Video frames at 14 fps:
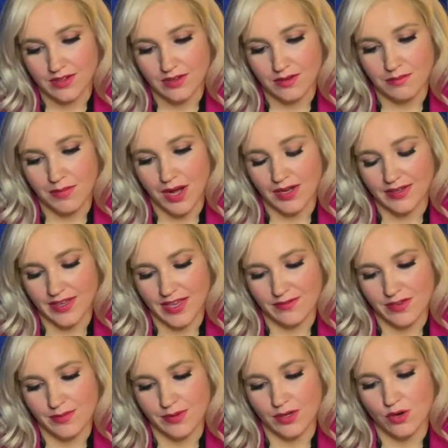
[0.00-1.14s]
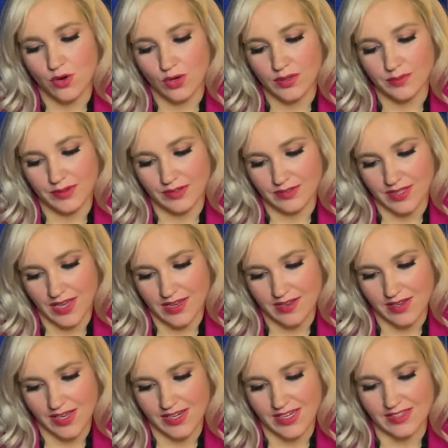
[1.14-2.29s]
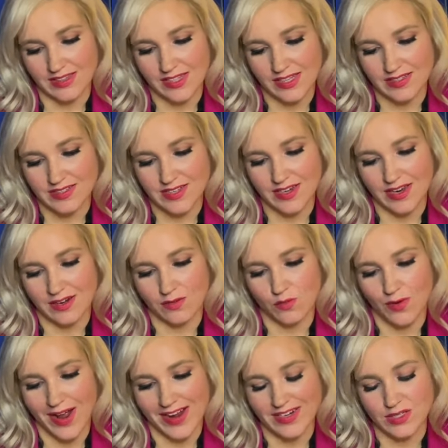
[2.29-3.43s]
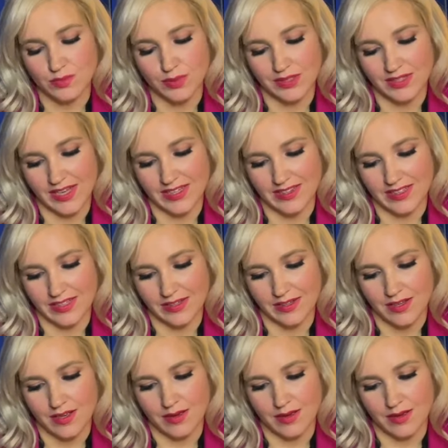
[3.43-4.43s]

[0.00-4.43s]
Ma gave him a cornmeal cake, and he licked it and wagged politely,